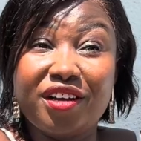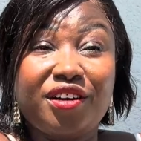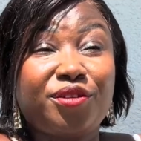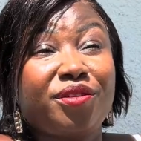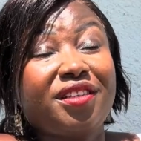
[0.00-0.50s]
I
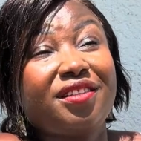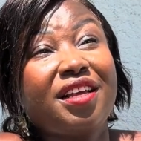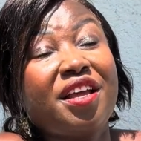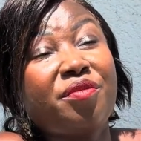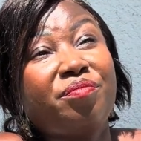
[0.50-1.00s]
always
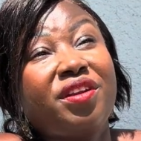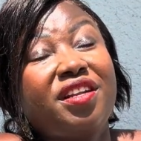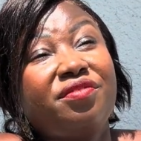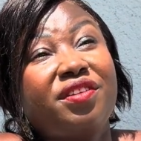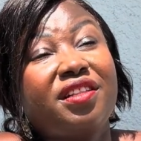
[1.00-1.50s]

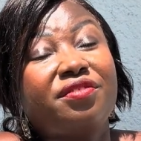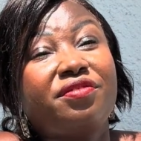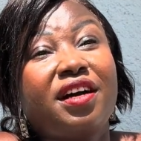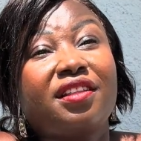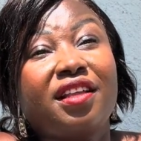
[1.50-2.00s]
believe in the
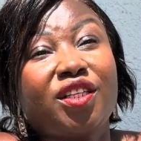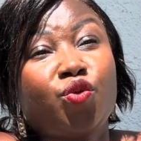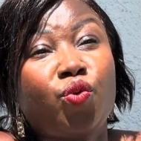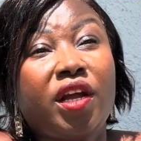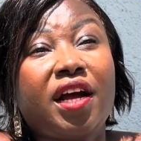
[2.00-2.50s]
fact that
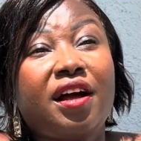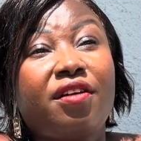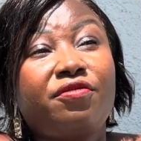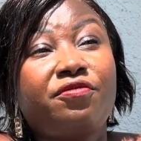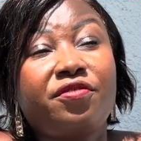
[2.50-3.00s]
we
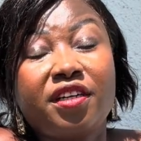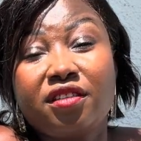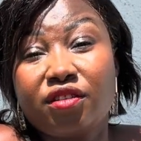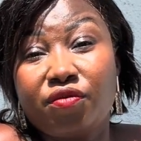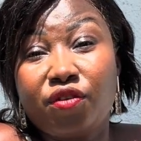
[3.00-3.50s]
are
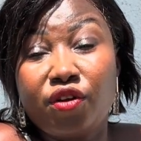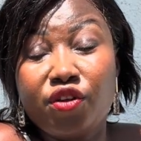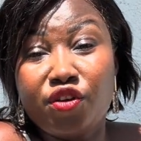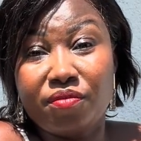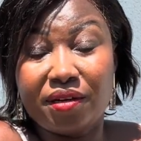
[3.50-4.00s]
first of all
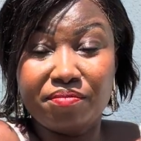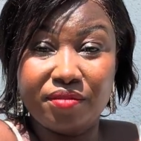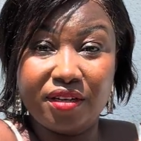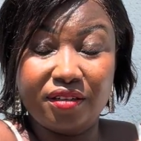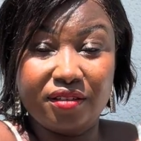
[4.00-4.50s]
human
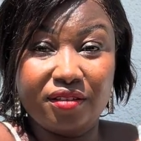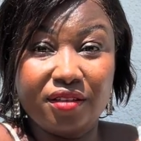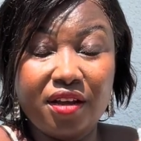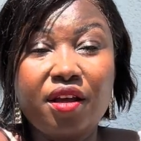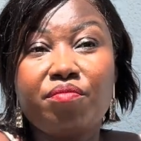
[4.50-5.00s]
beings
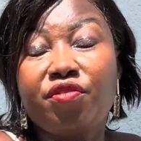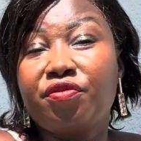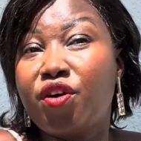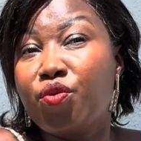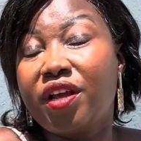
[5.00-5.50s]

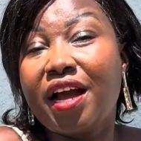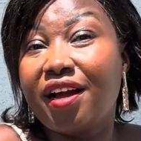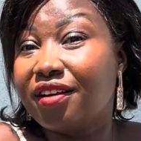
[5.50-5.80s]
before we had